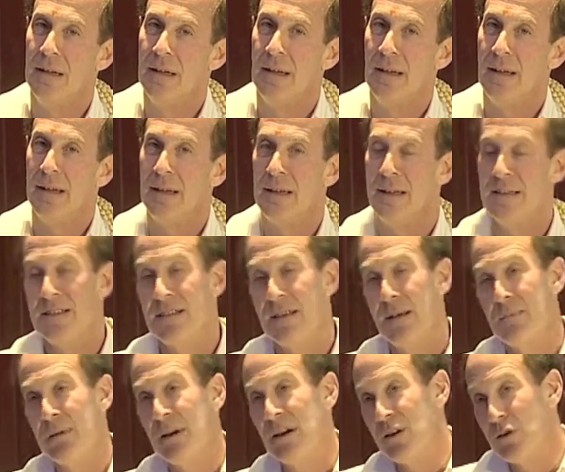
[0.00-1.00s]
In
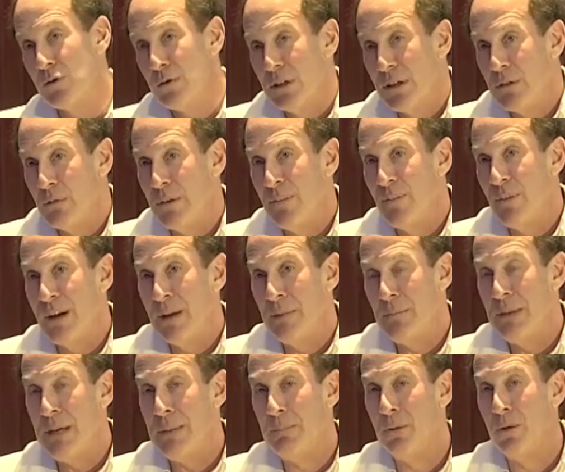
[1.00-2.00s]
some countries, we find
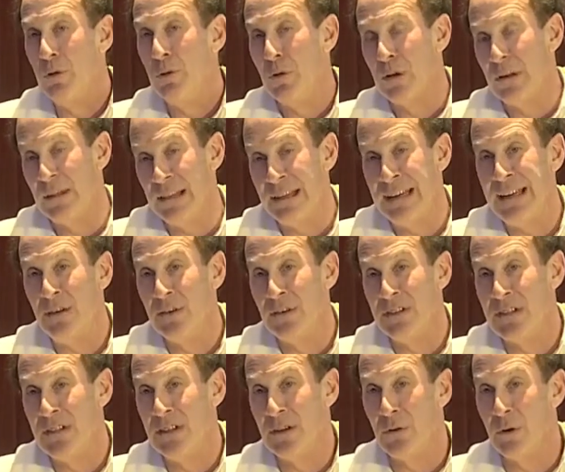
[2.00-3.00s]
people who are
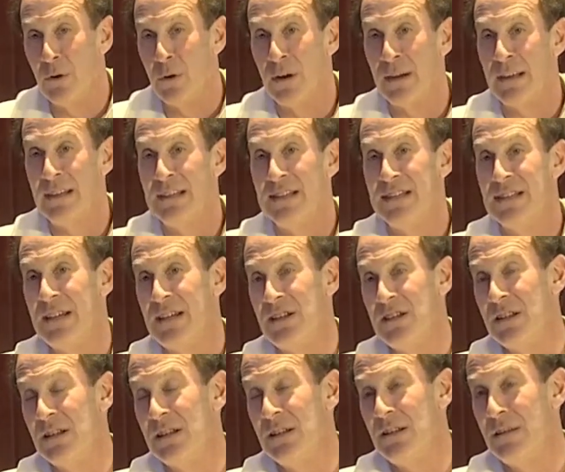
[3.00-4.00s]
leaders in their
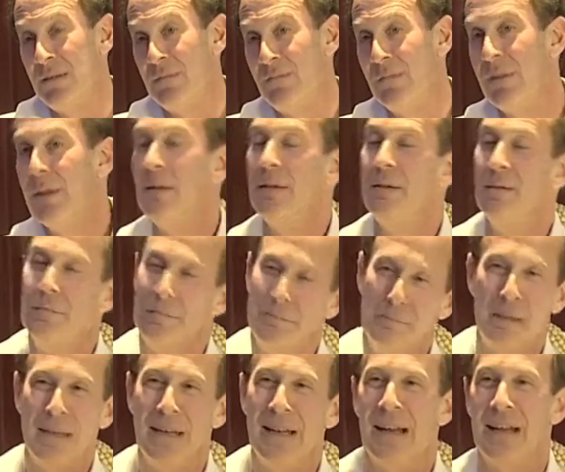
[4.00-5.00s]
organization,
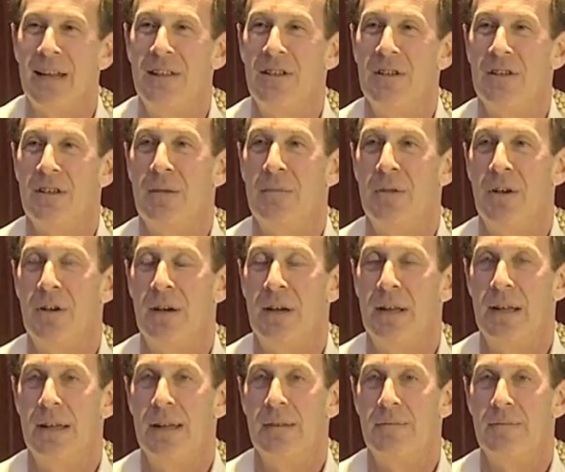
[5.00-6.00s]
but not in their
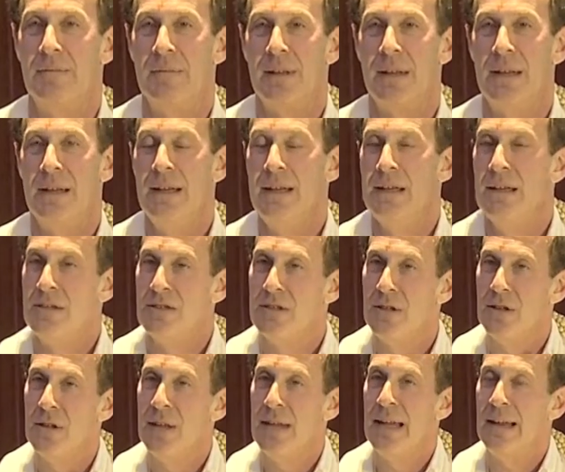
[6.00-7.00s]
community.
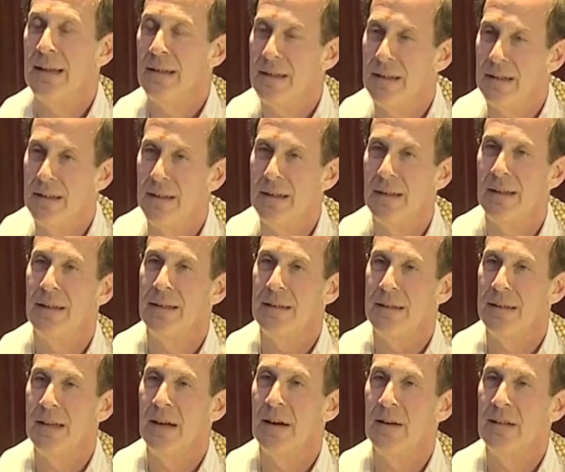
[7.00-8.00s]
So they
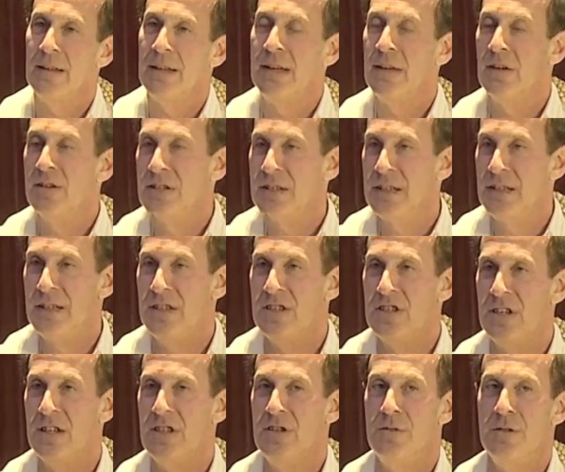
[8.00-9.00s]
are leaders in a
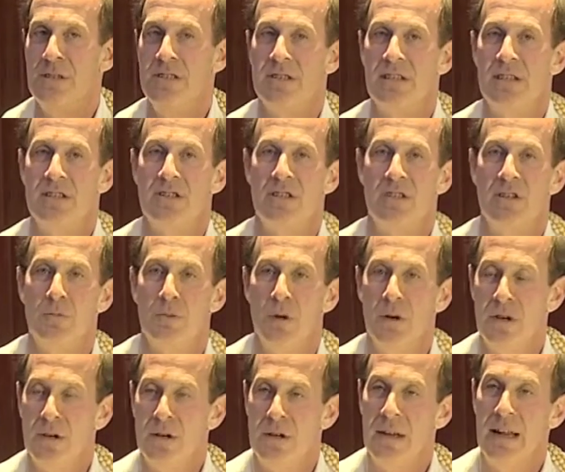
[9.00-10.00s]
genuine sense of the
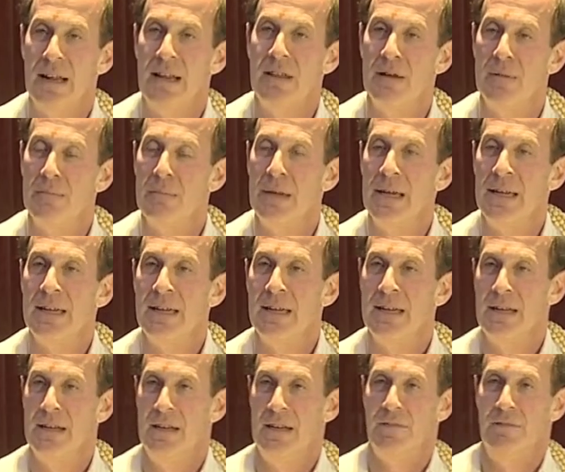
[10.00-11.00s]
word, and they're making
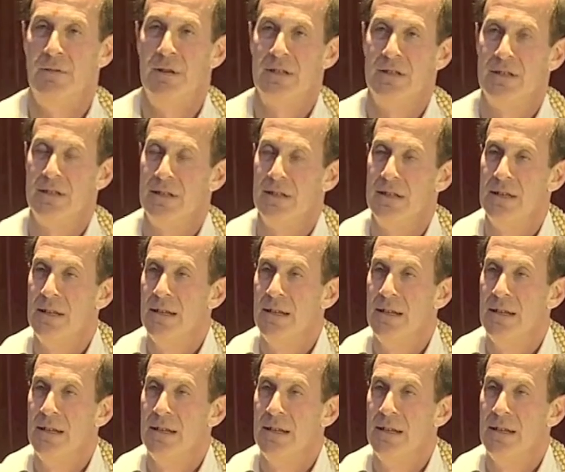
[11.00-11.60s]
a difference.